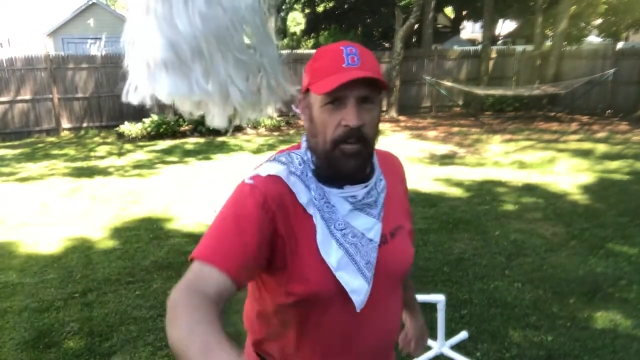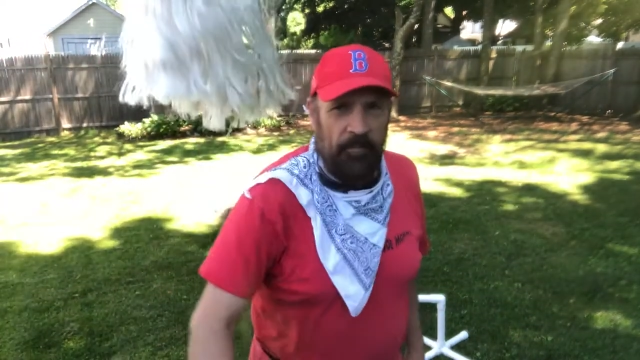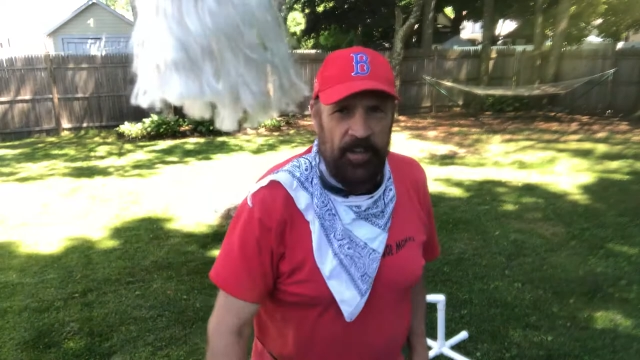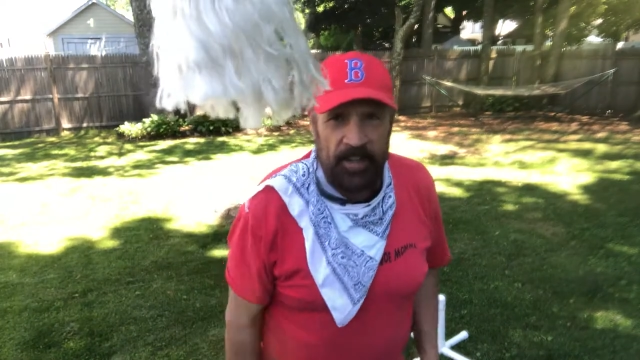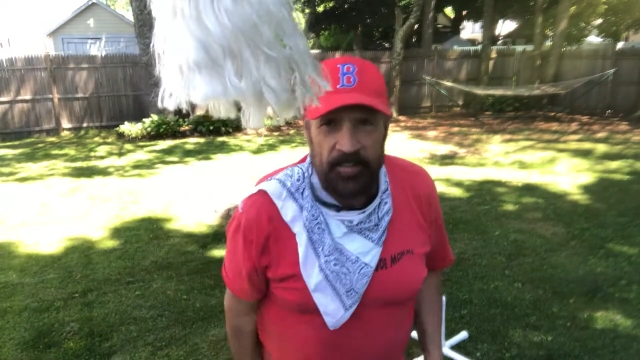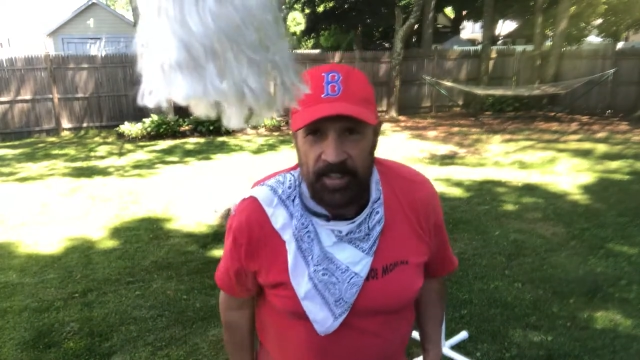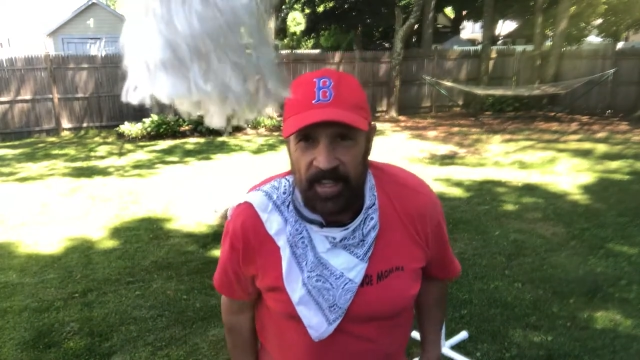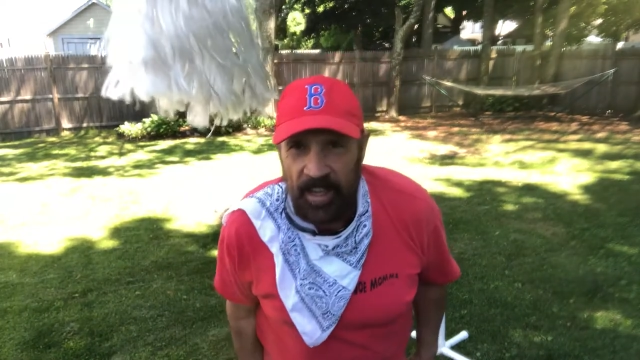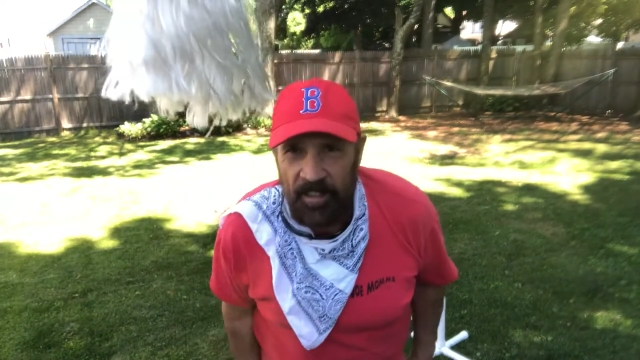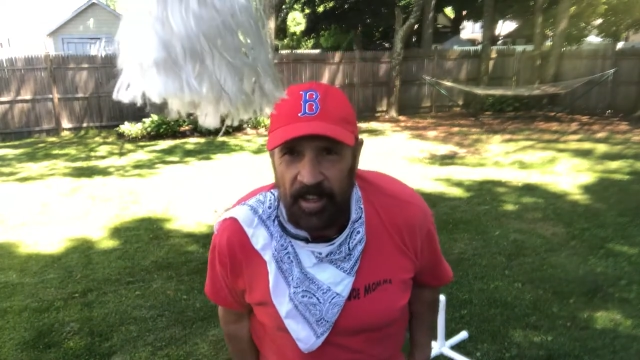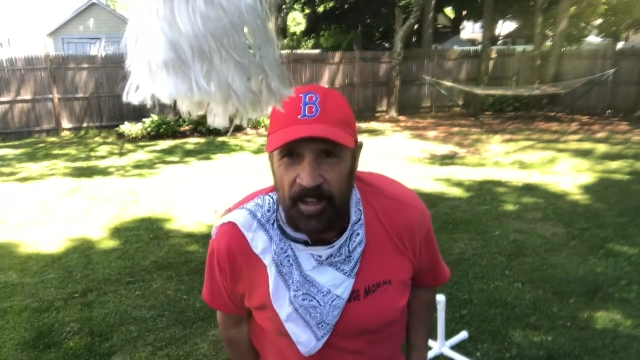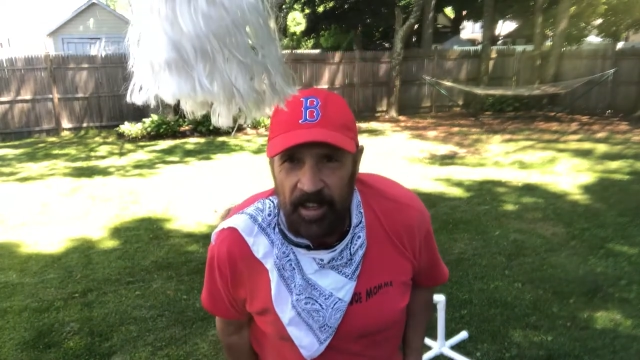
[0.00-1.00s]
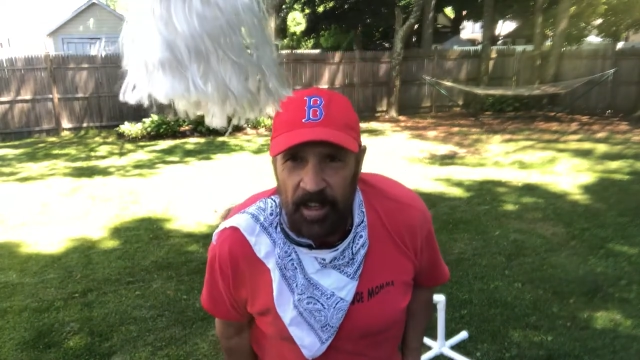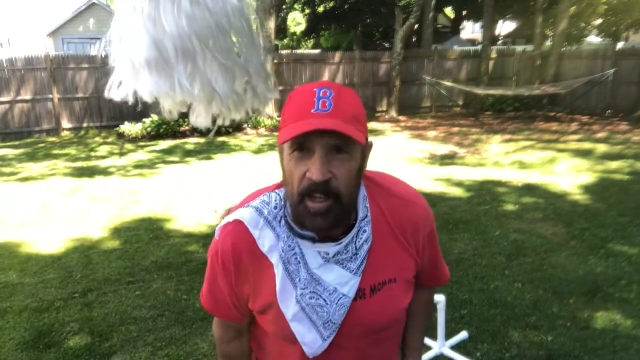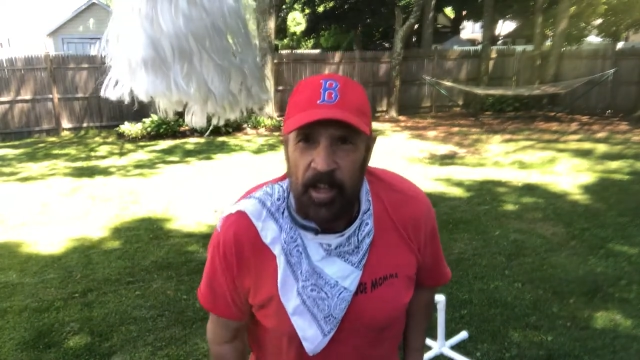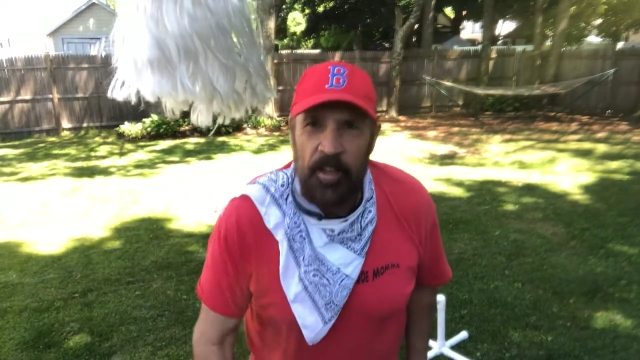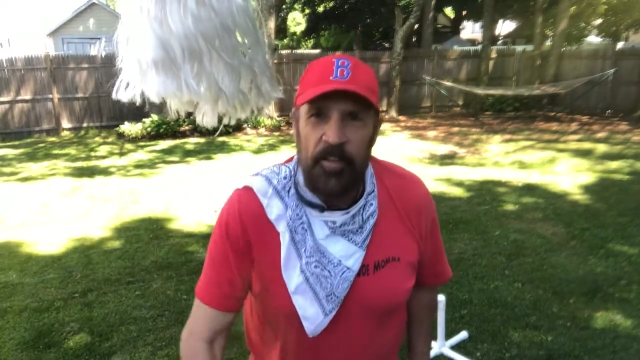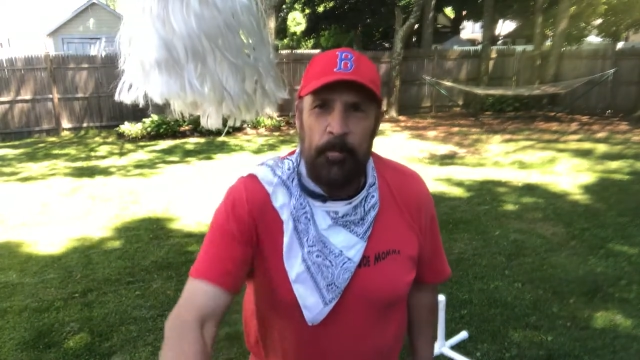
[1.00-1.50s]
feet are together.
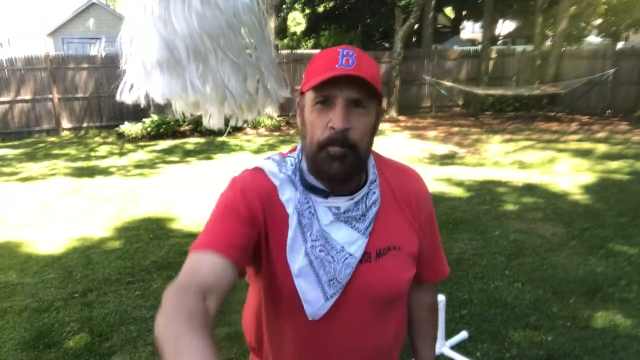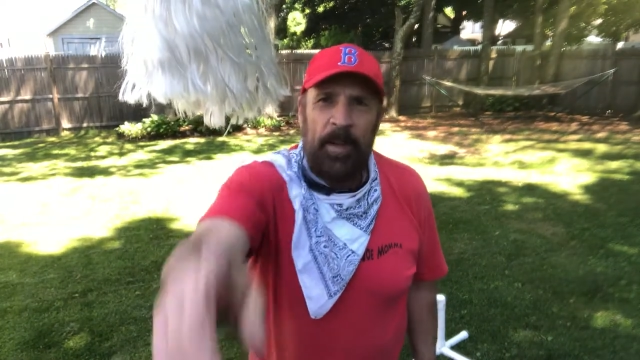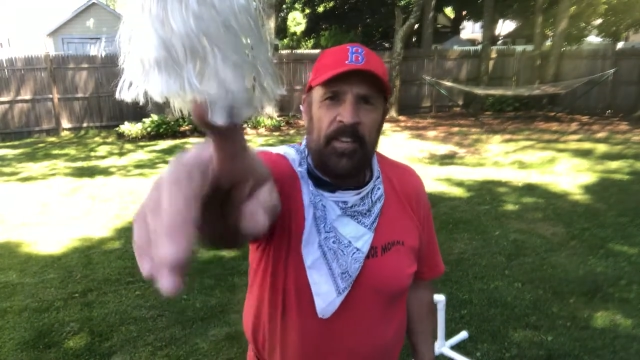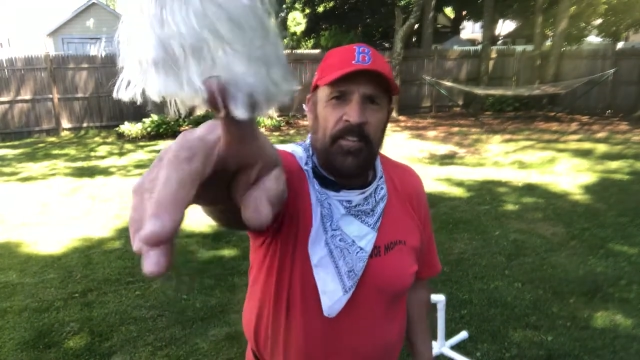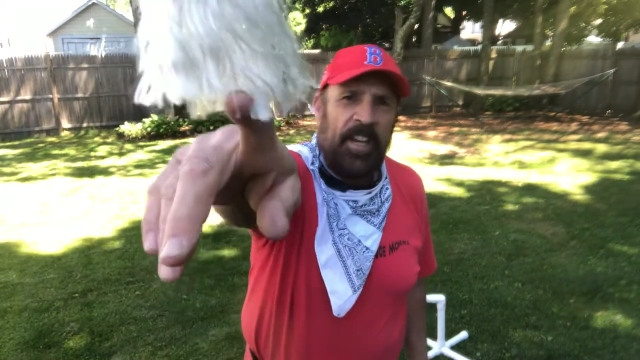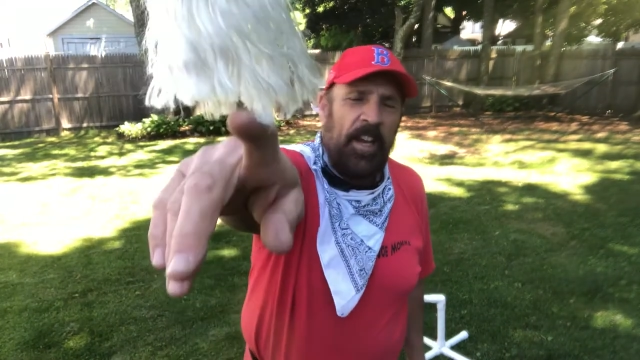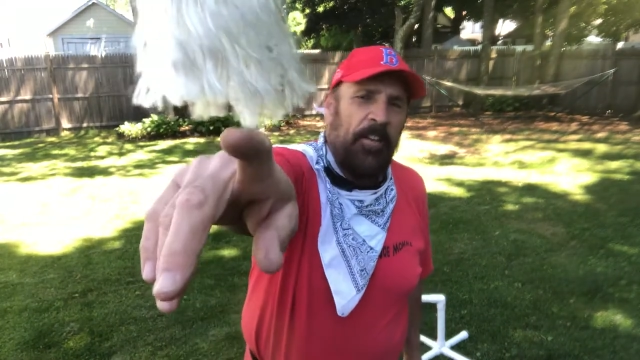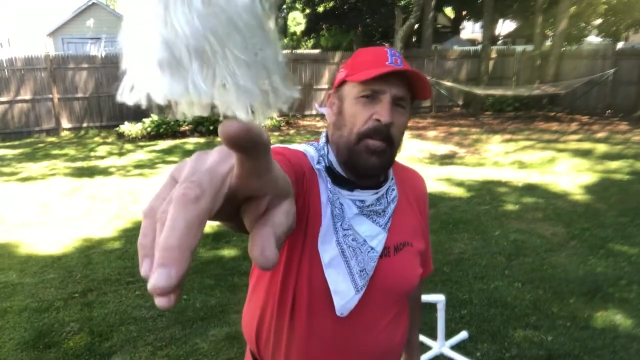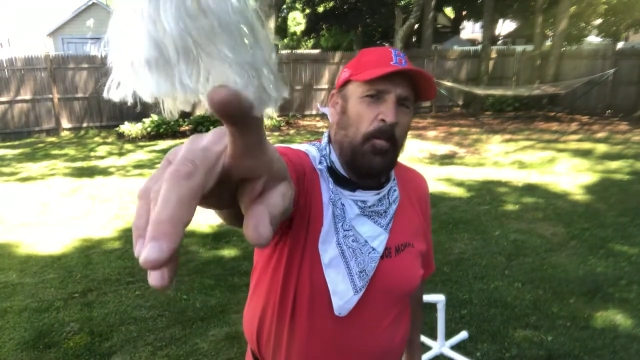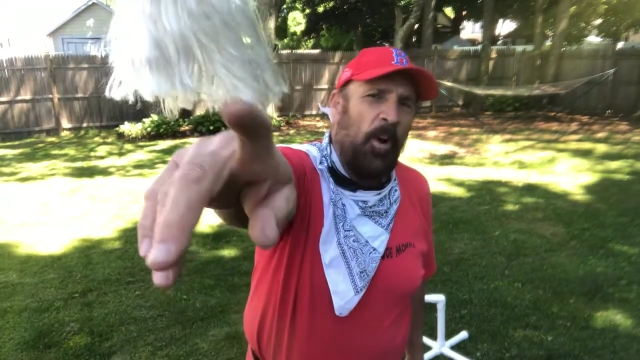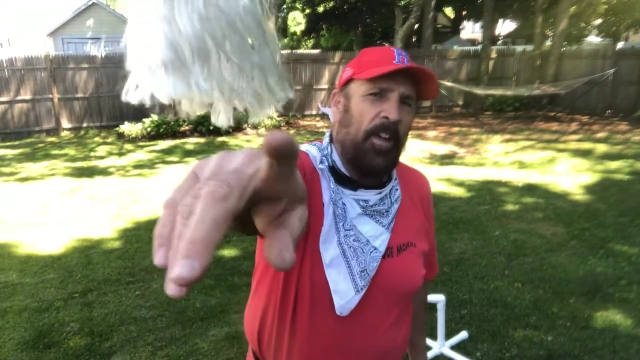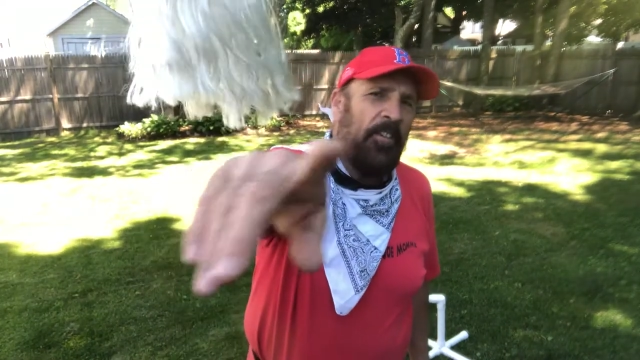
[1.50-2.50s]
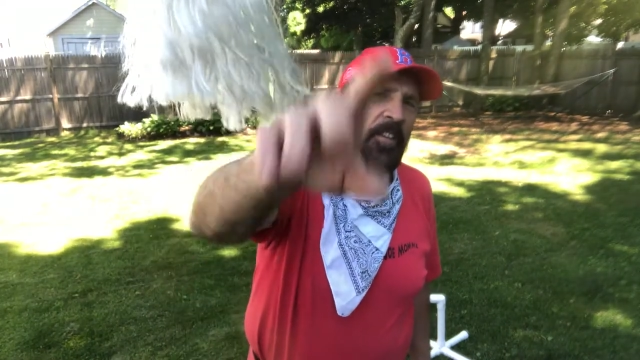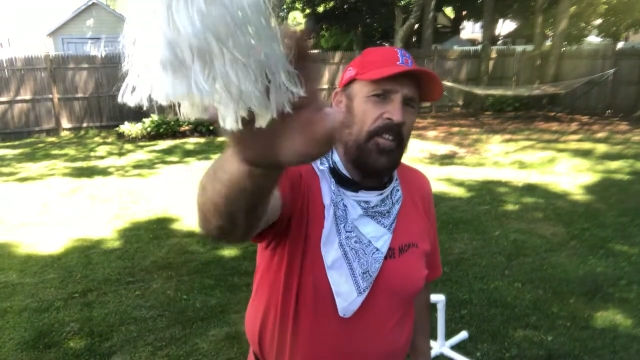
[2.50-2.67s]
There's a big scary monster.